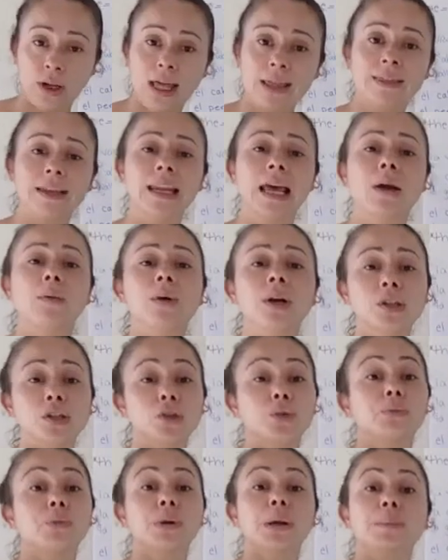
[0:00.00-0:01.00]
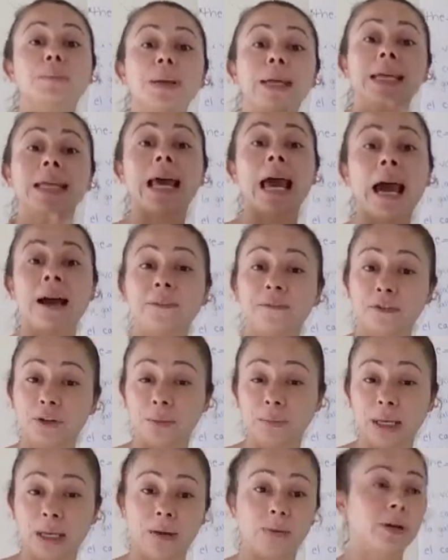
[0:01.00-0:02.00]
and then I want you to repeat after
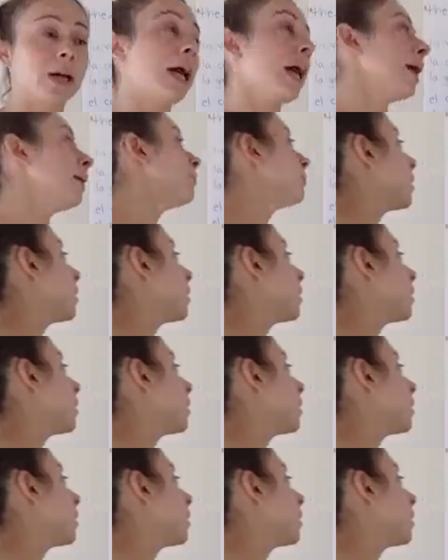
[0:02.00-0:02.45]
me, okay?